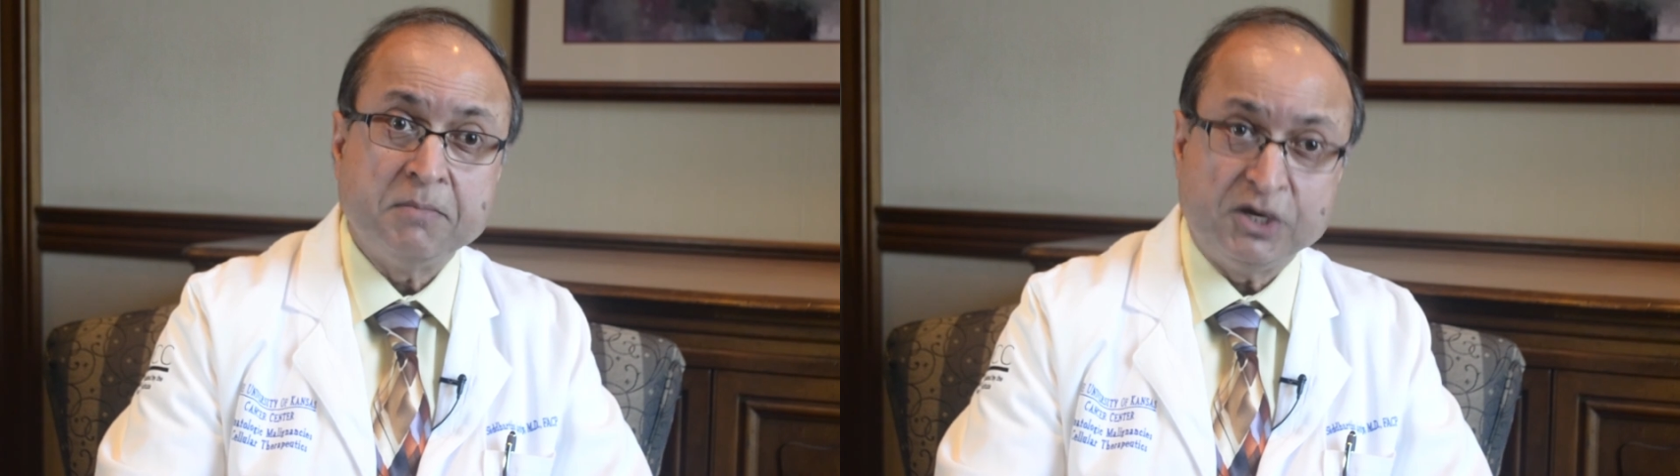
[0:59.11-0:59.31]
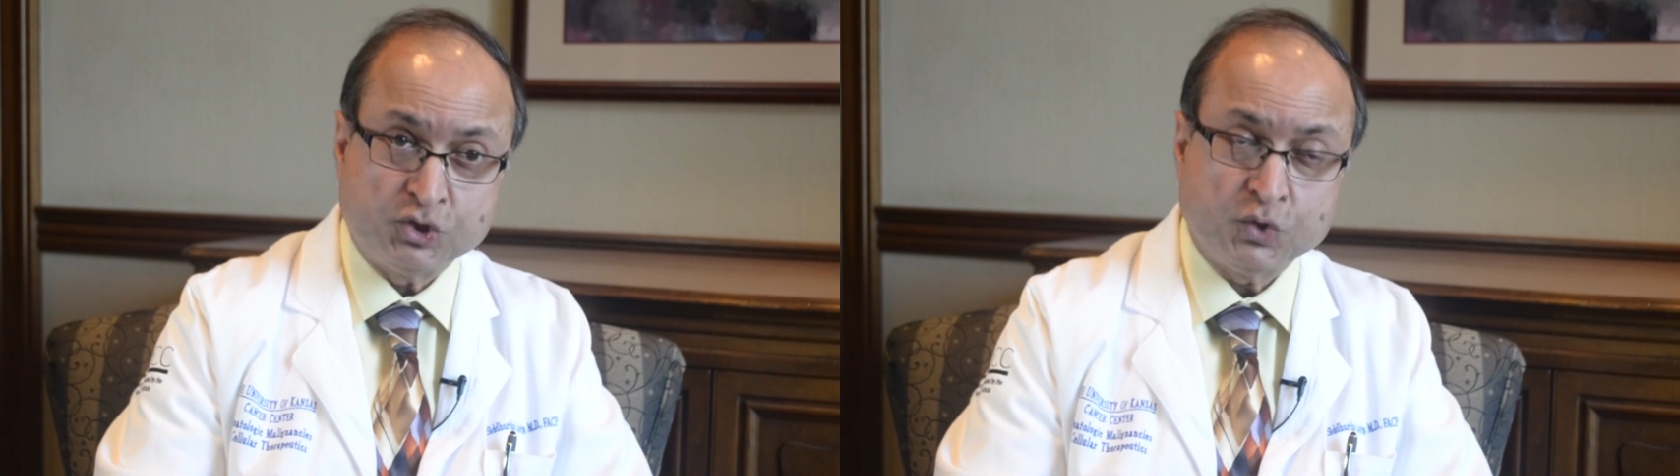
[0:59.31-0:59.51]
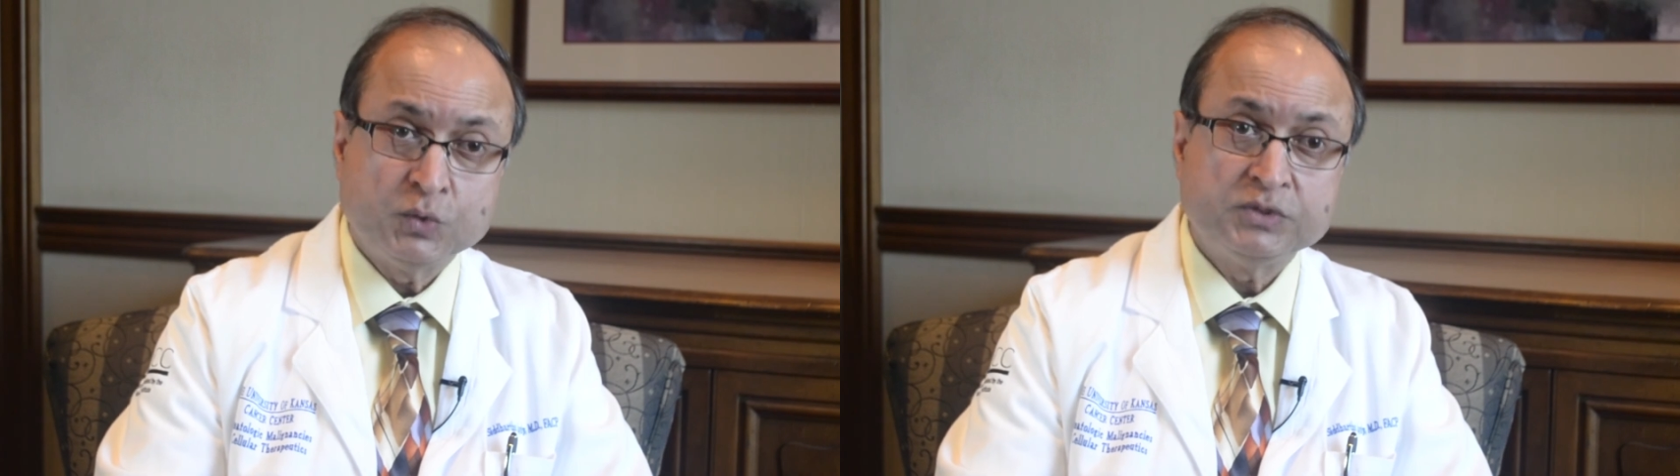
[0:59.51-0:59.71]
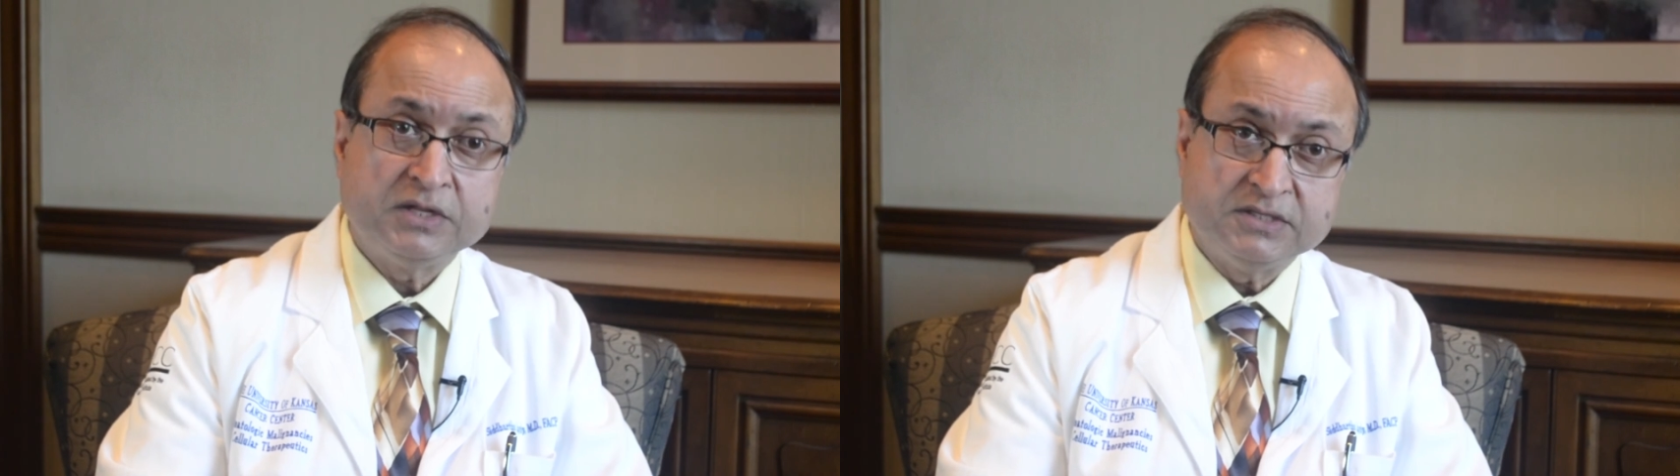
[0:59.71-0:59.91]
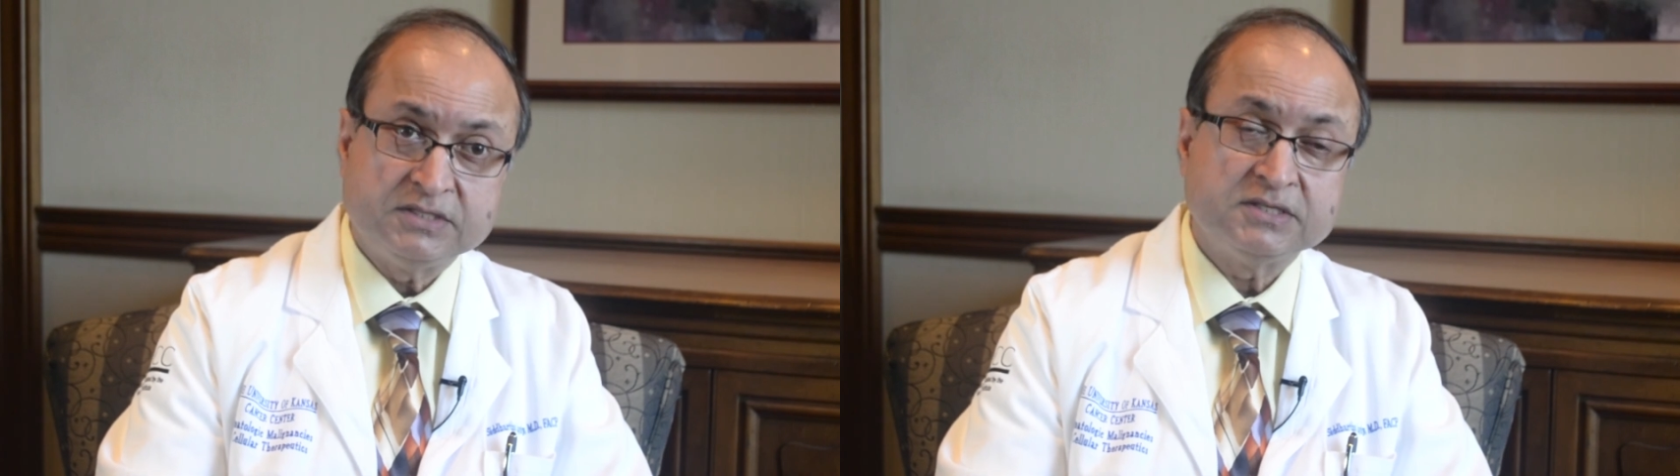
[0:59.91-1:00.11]
may show
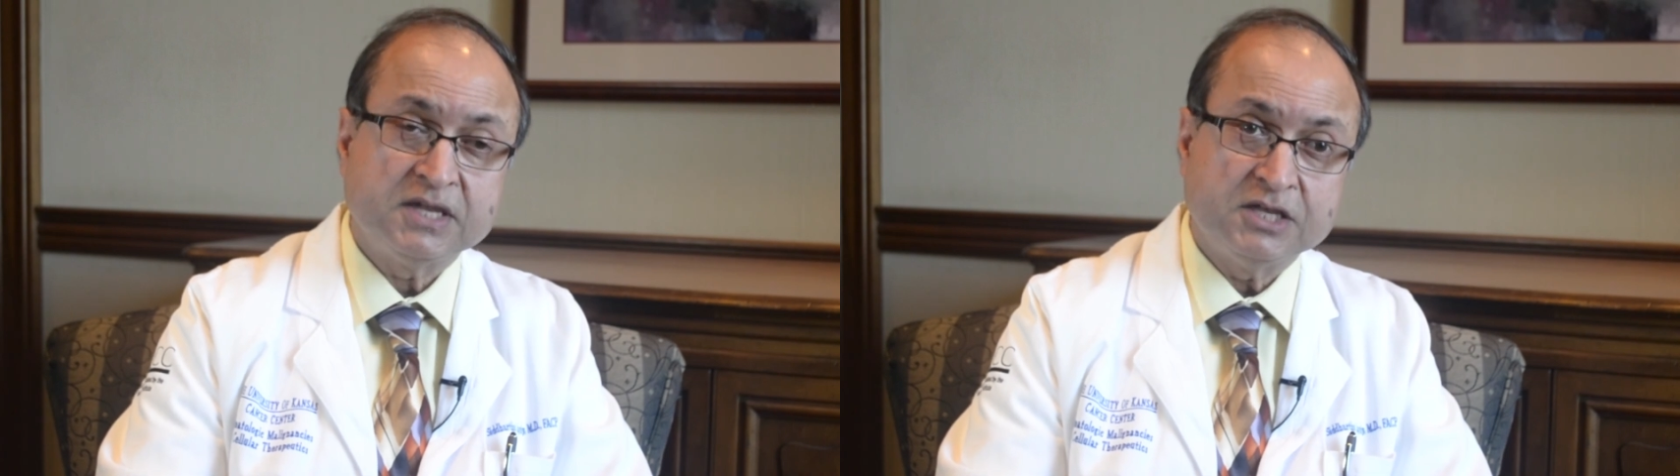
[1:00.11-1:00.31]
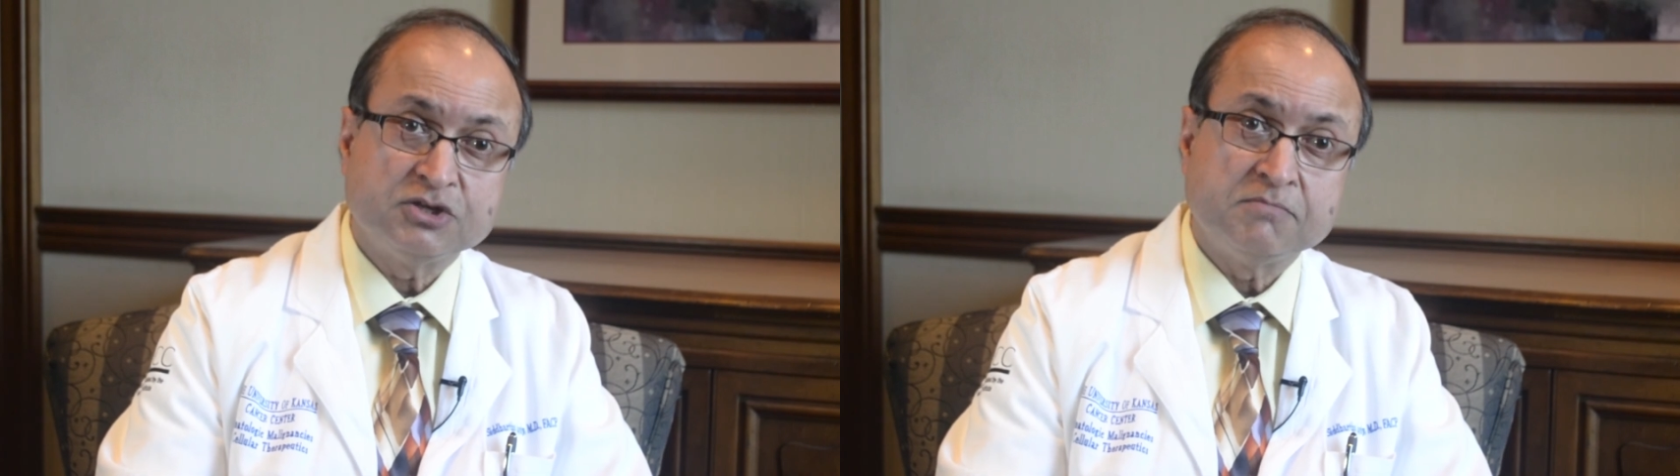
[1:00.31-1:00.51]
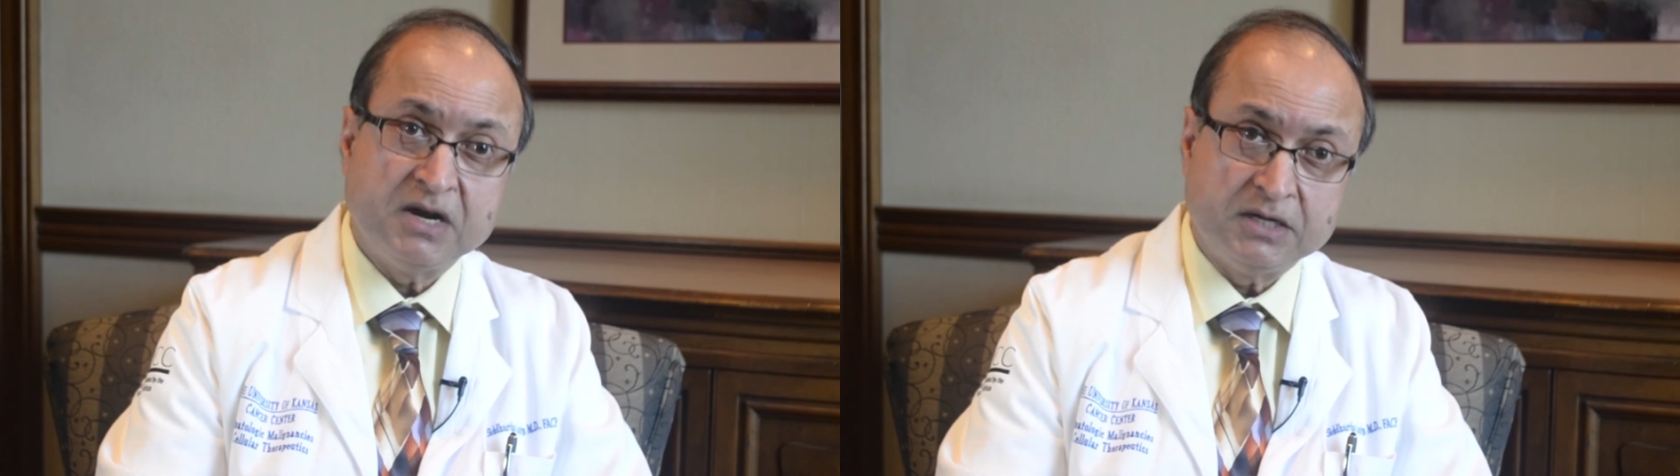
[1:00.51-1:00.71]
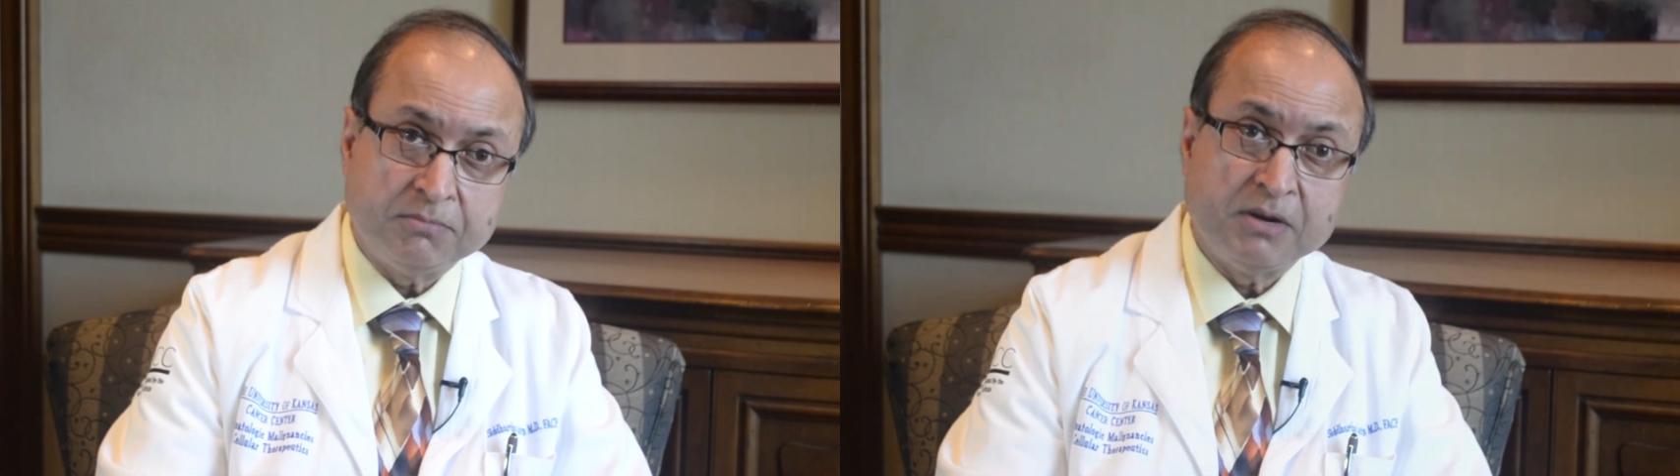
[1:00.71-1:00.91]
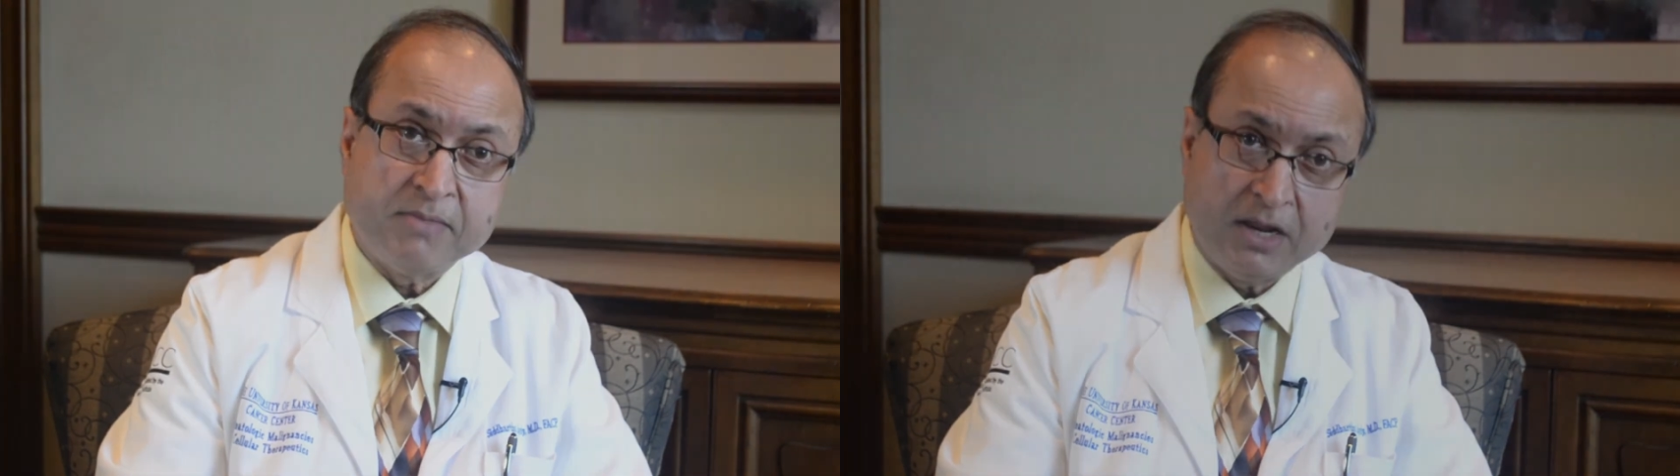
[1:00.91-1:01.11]
that this is a case of
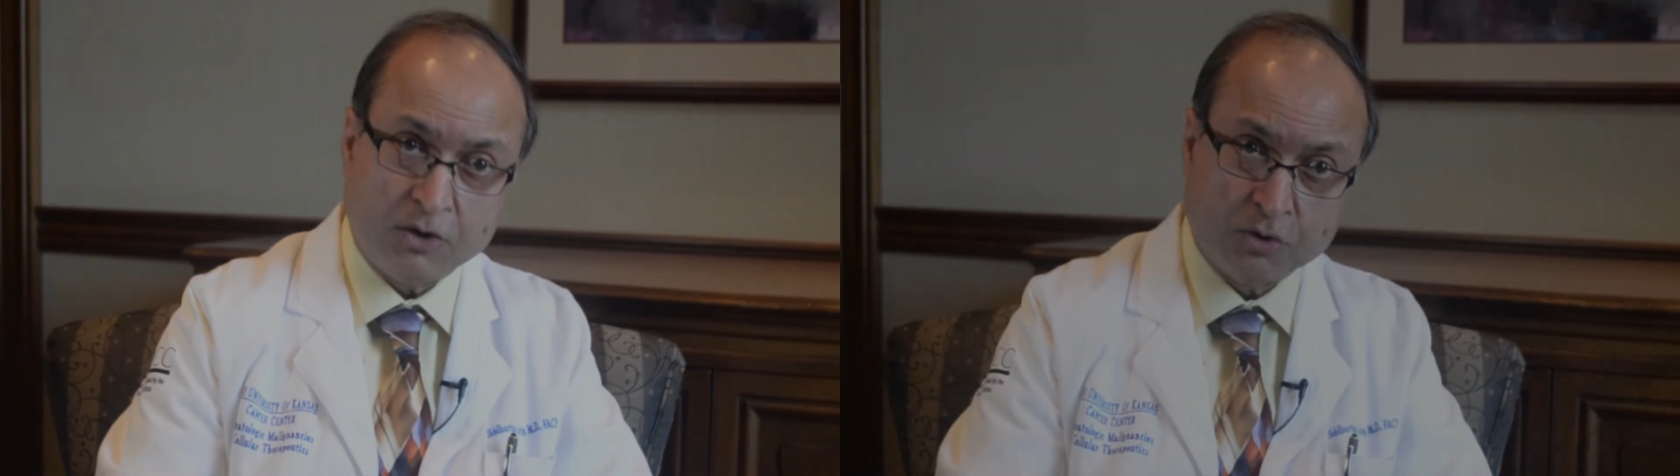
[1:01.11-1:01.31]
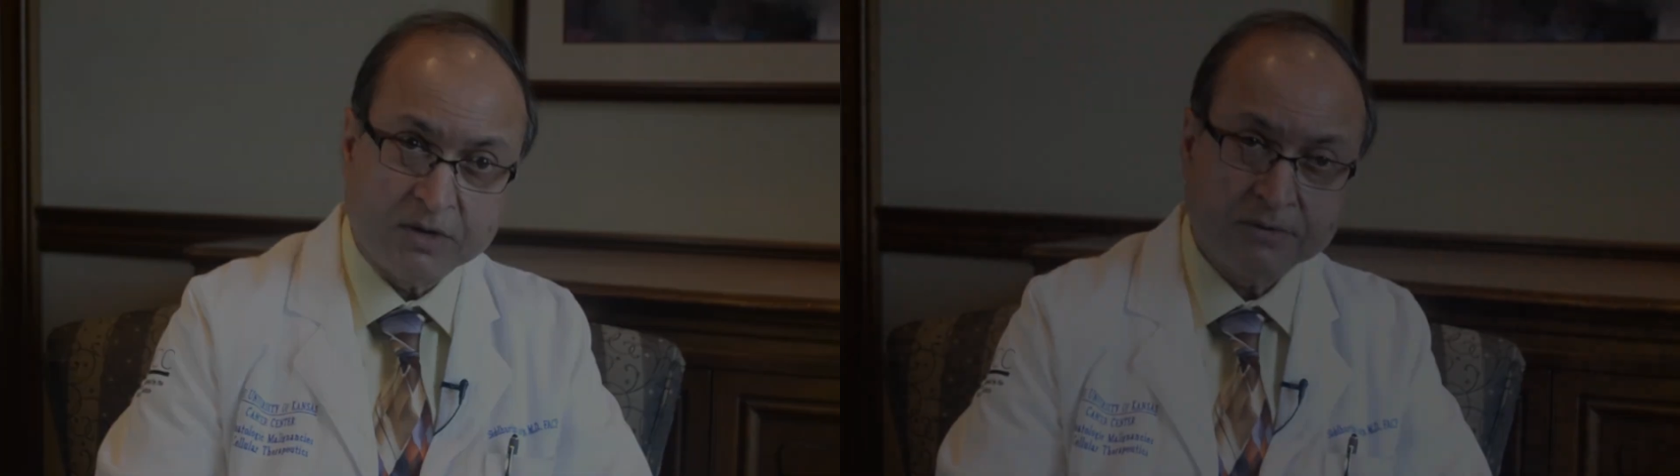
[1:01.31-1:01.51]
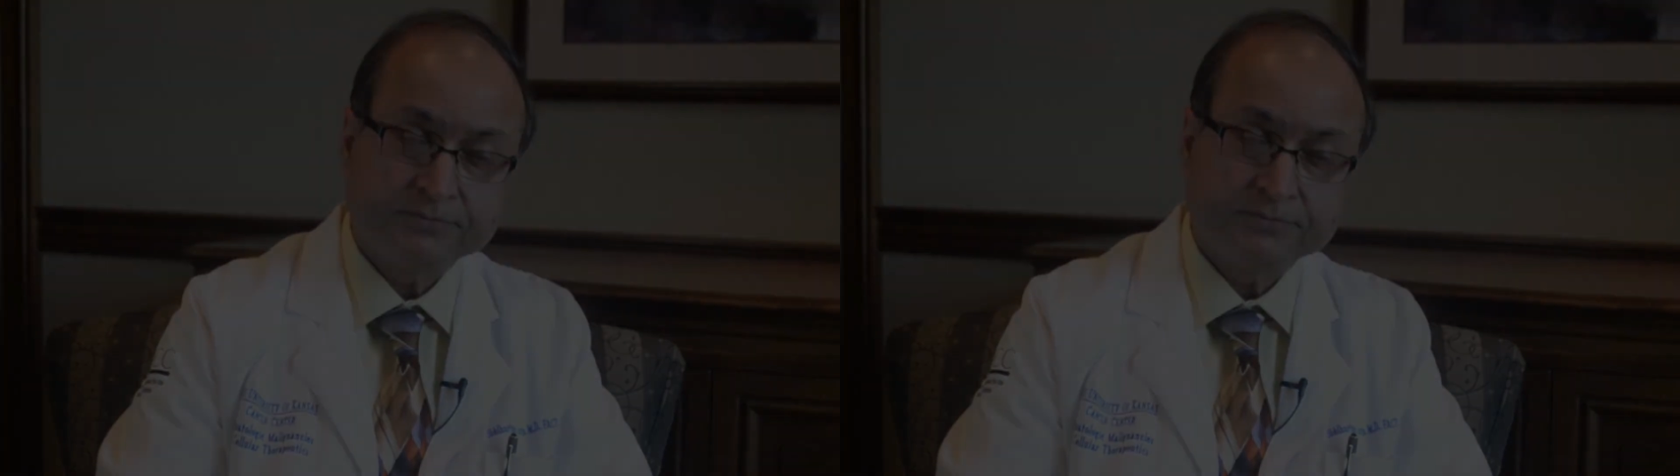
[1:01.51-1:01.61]
multiple myeloma.